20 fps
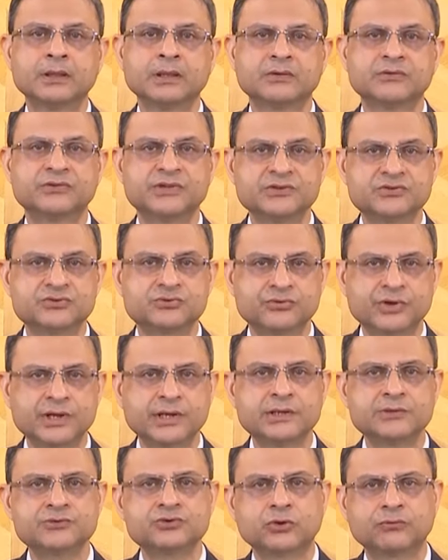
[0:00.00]
This
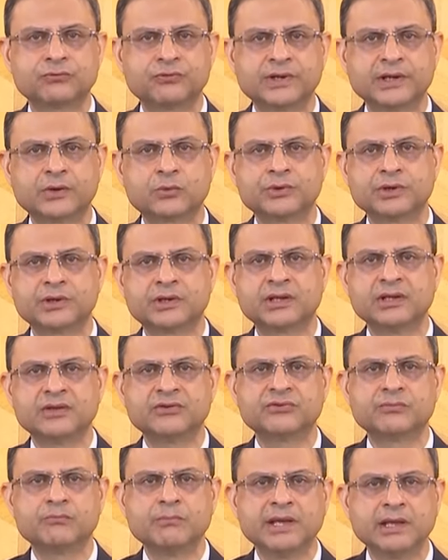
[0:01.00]
drainage of liquidity
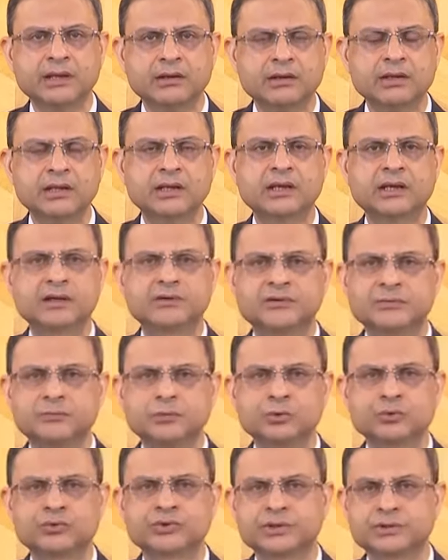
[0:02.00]
is mainly
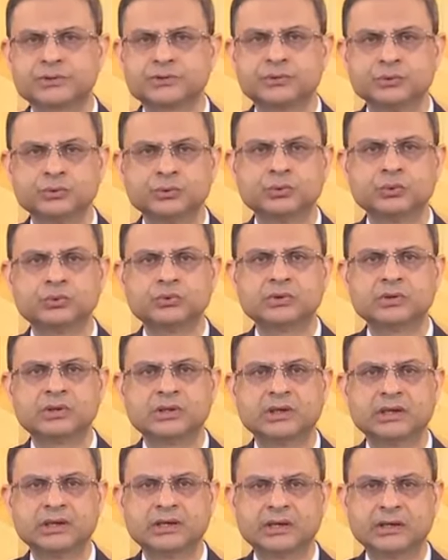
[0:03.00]
attributed to
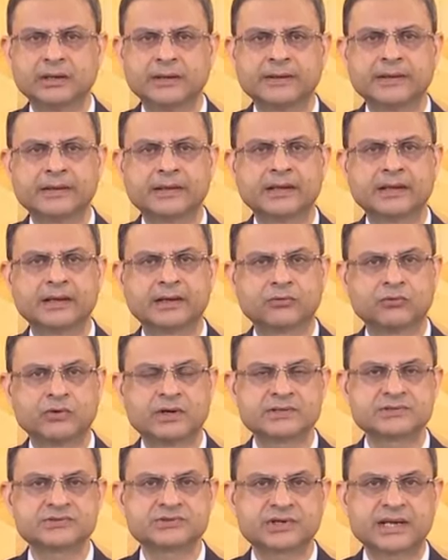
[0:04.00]

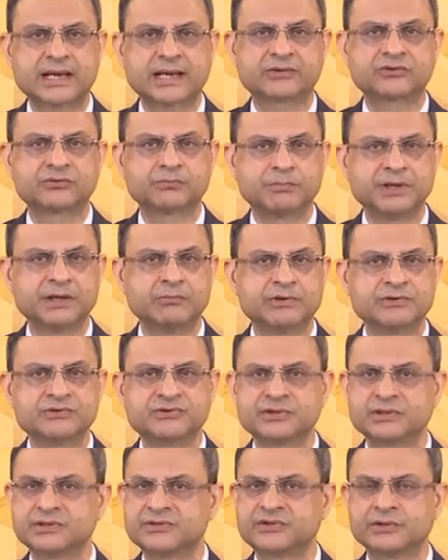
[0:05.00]
advanced tax payments
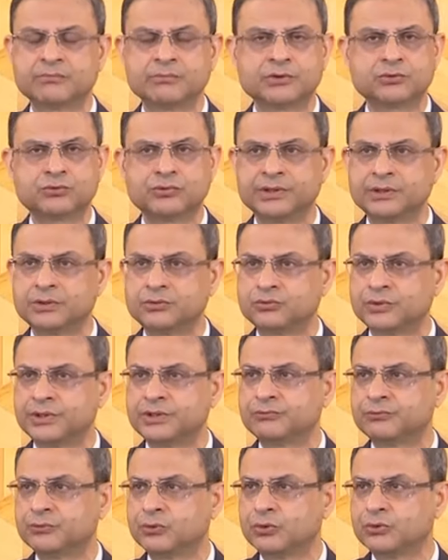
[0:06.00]
in December
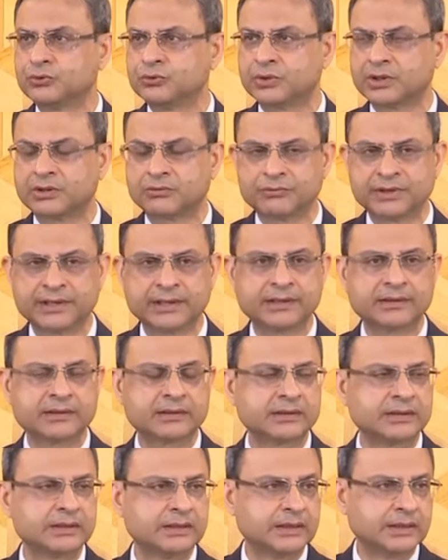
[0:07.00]
2024. You are aware
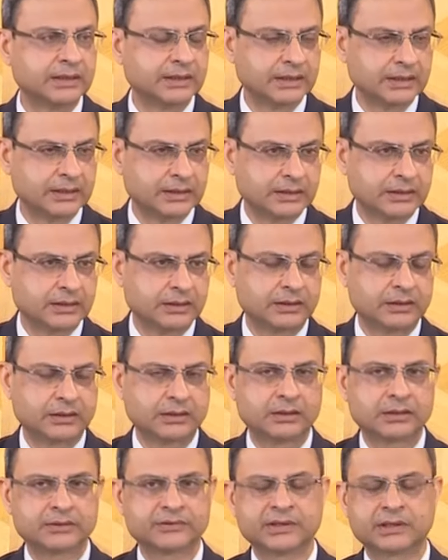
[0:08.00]

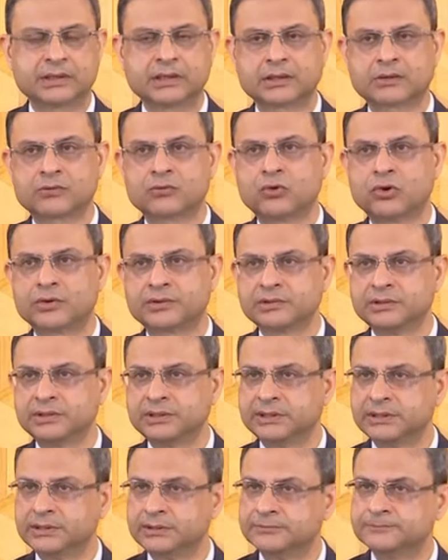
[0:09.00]
there are
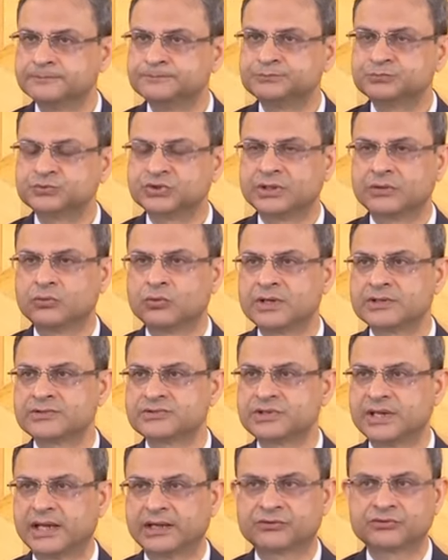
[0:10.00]
quarterly advanced
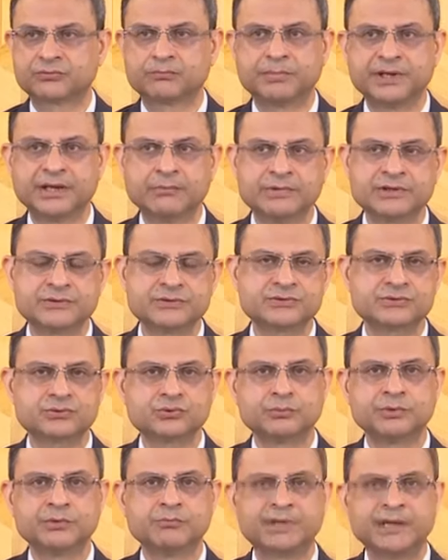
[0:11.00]
tax payments to
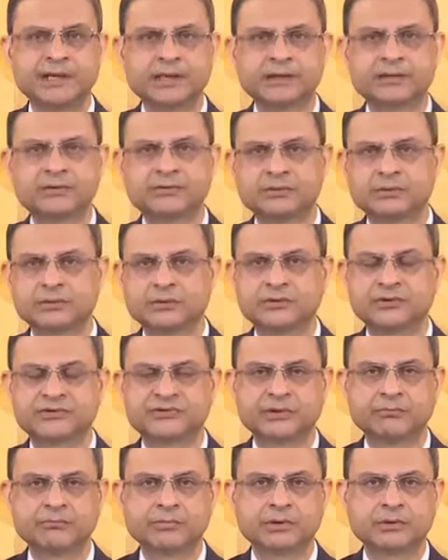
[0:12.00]
be made,
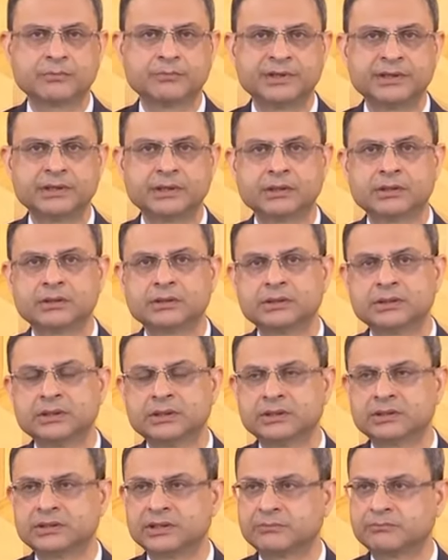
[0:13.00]
December being
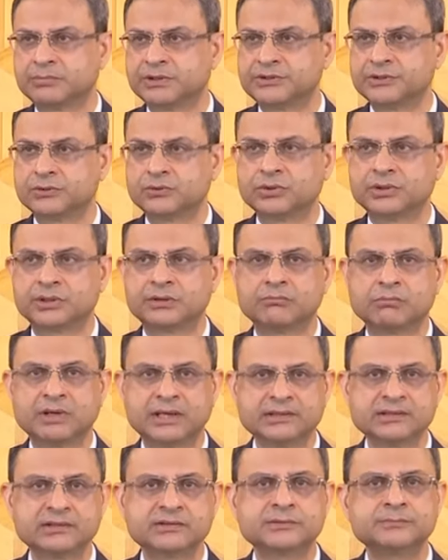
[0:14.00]
that particular
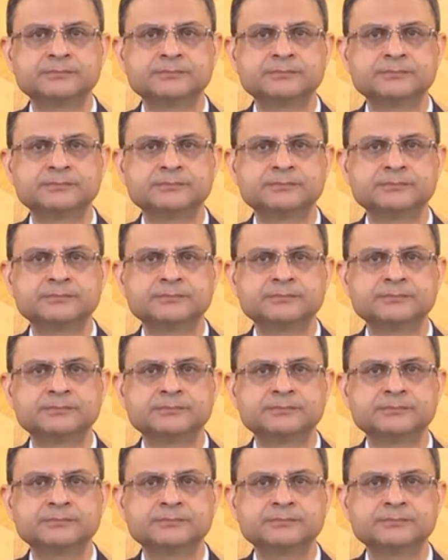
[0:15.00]
month.